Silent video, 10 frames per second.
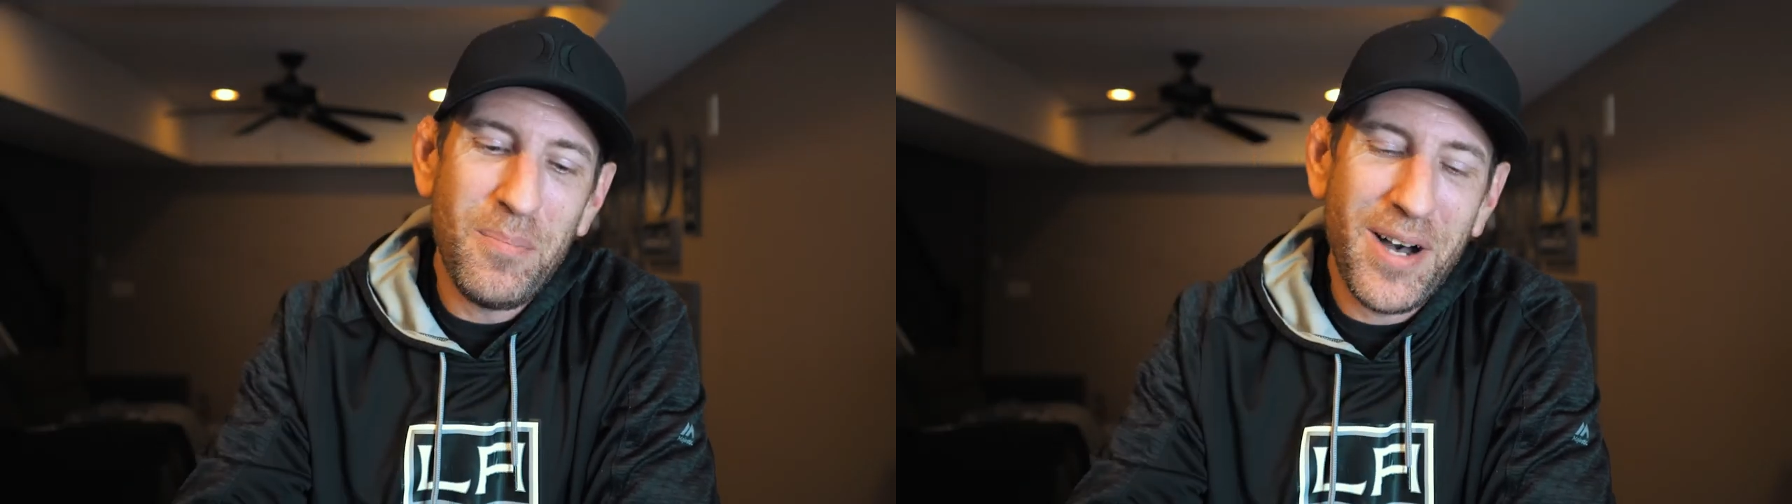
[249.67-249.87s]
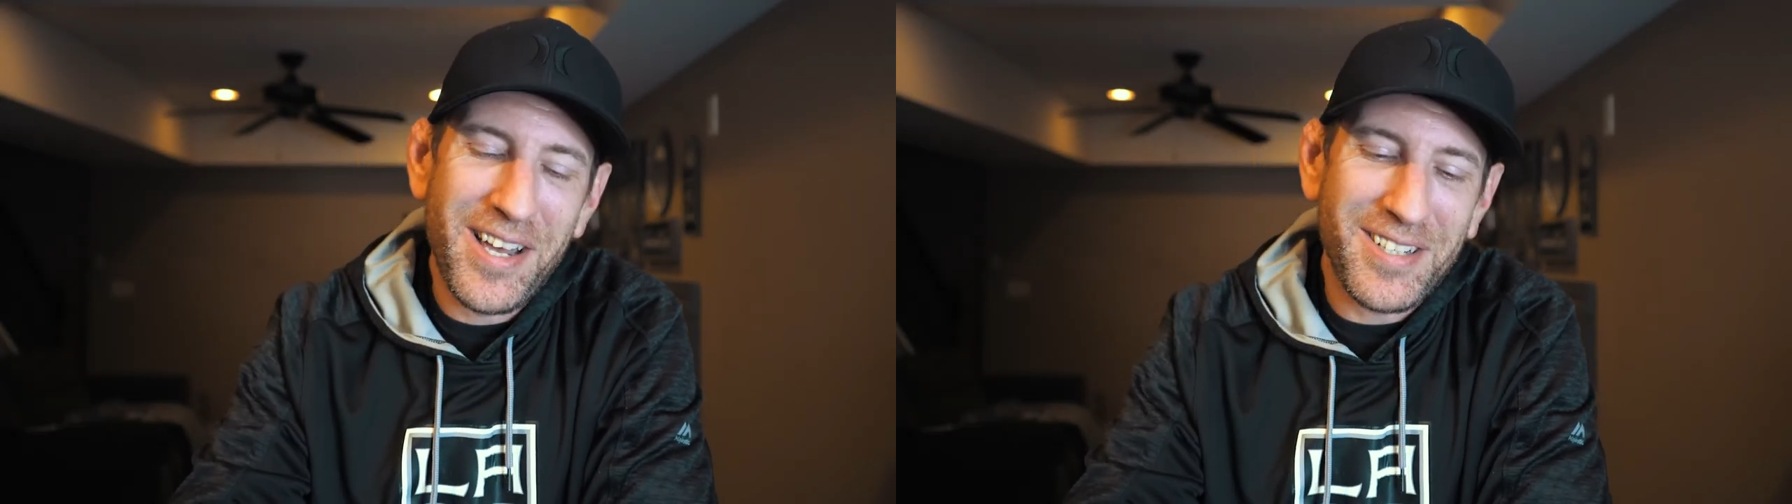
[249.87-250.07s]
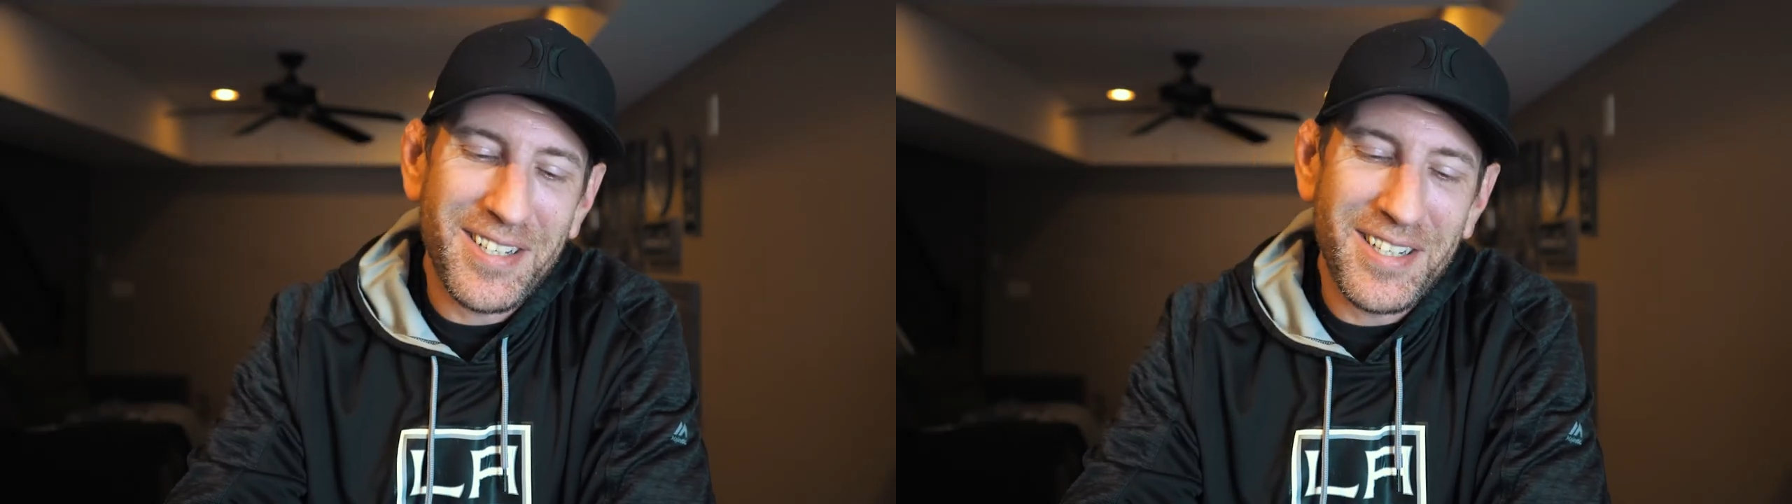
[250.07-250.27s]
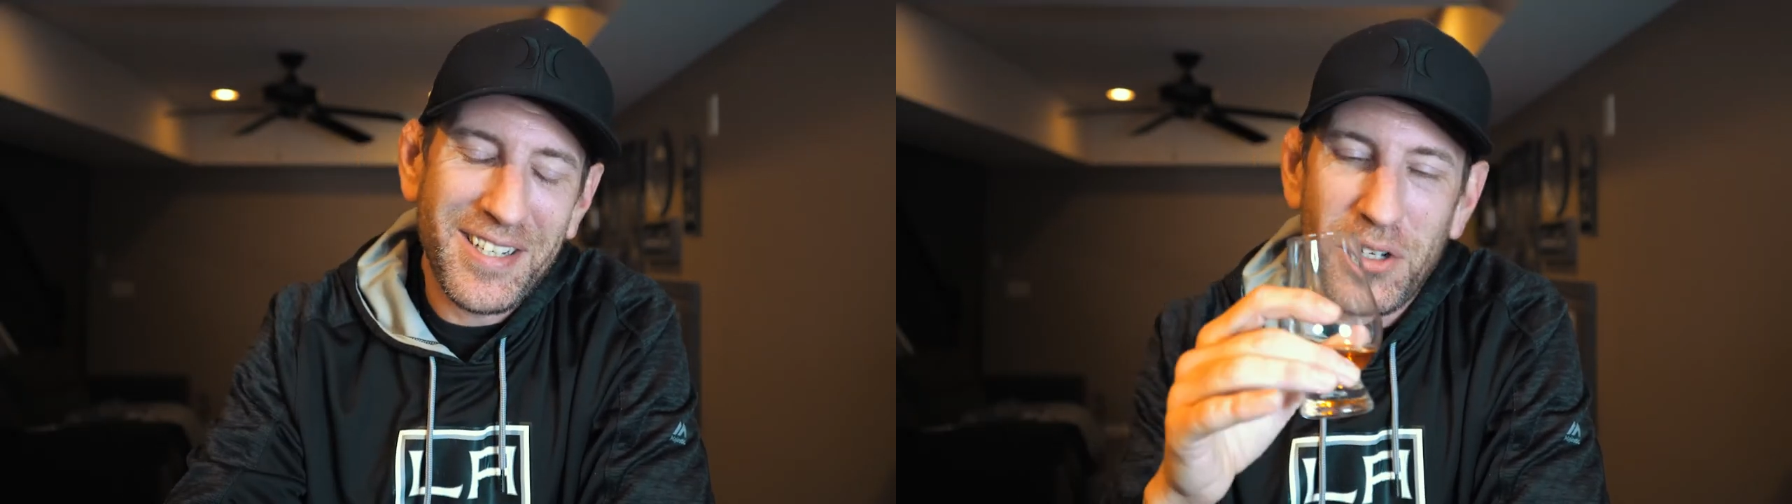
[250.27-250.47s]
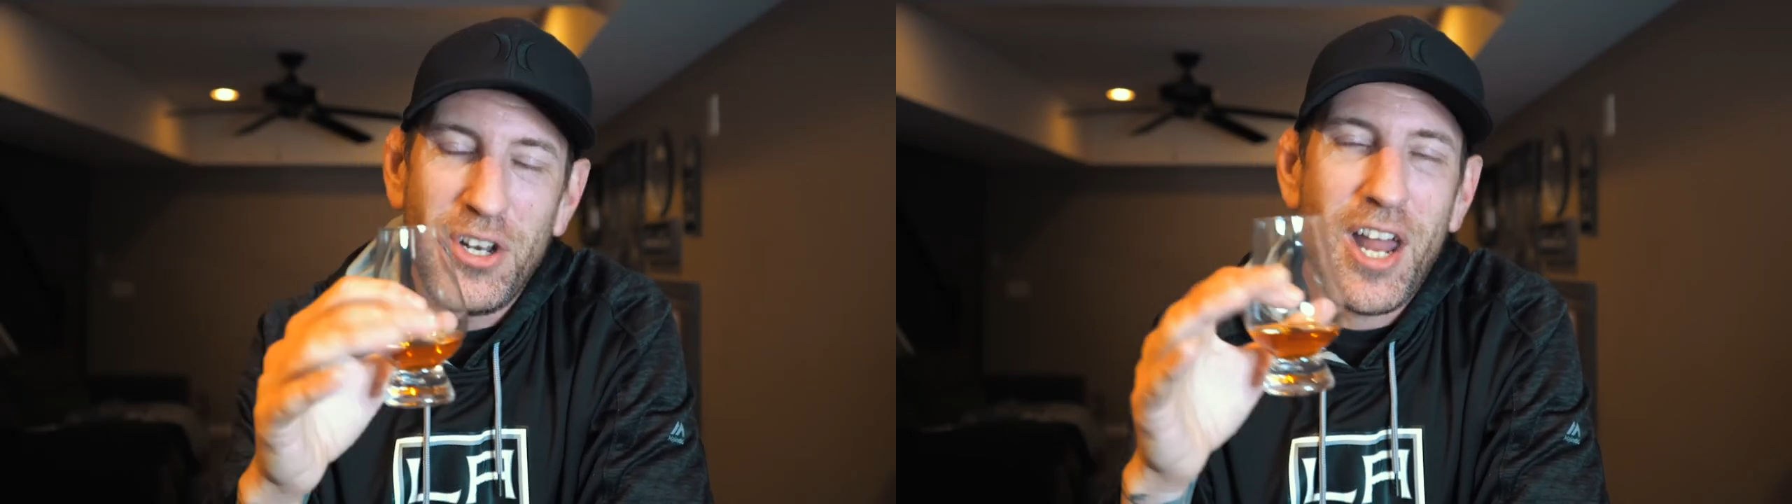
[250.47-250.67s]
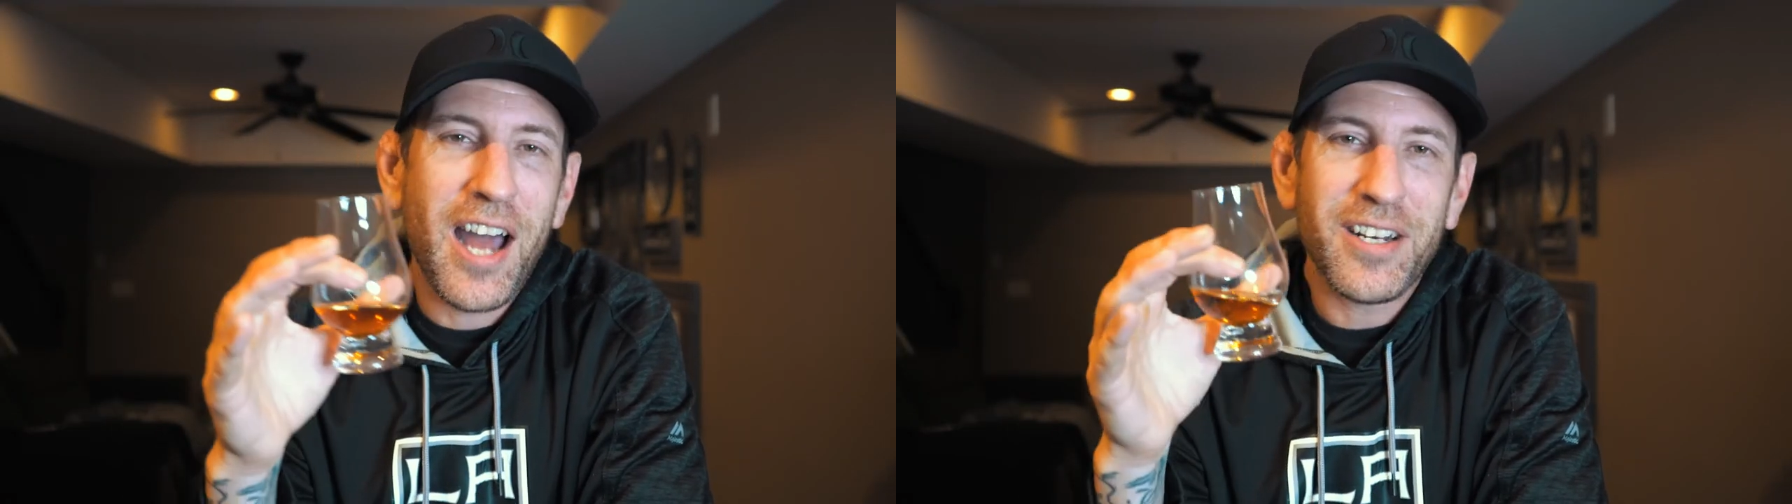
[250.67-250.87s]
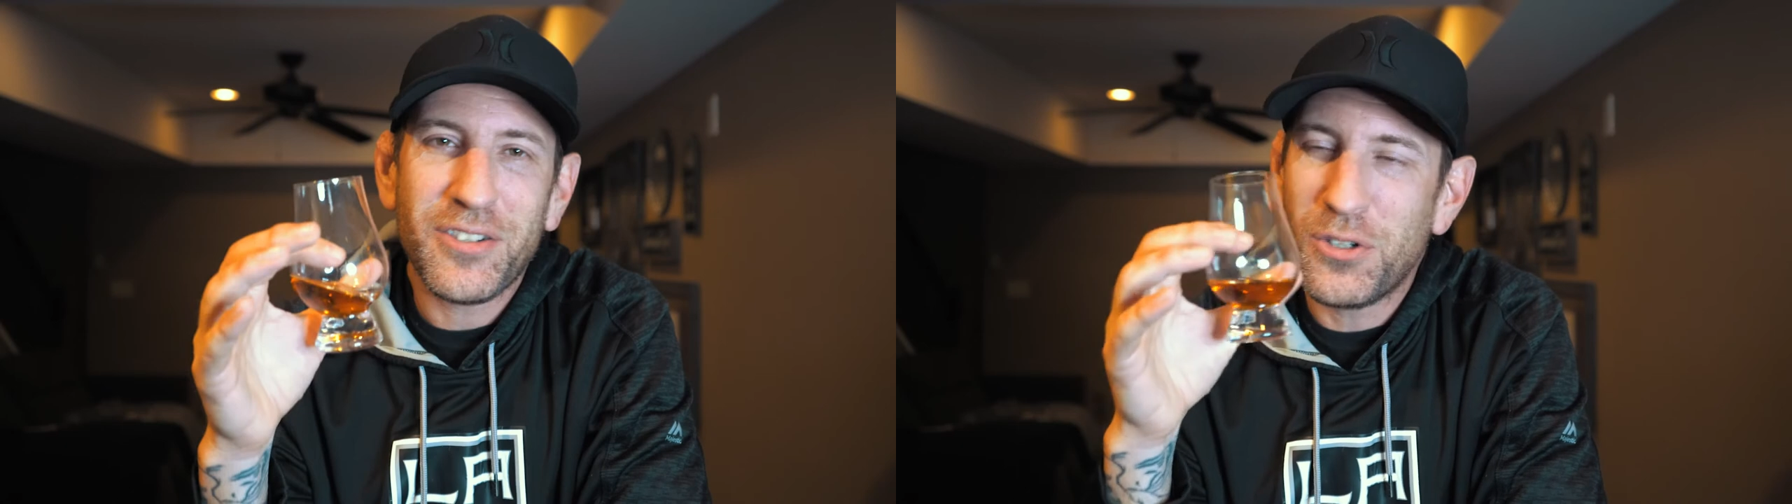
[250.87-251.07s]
but not